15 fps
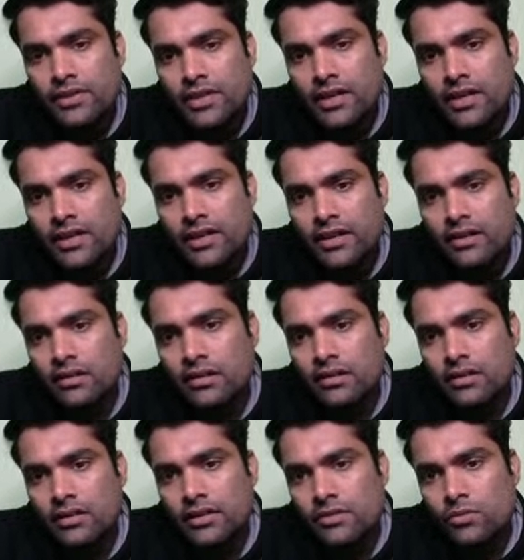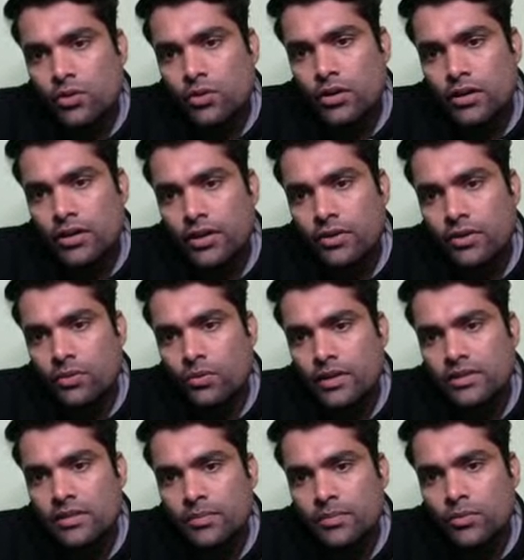and it is what? T2, and
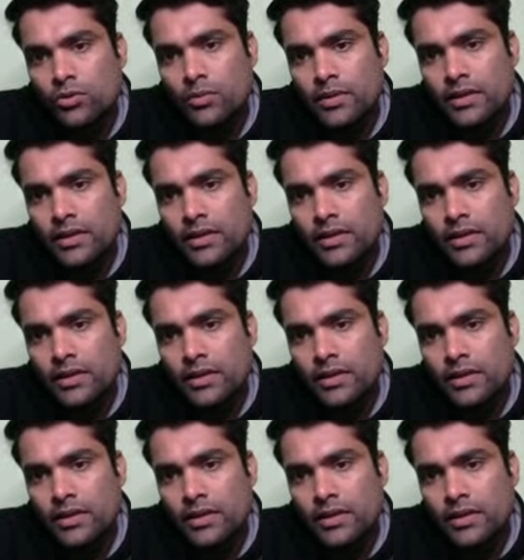supposed to be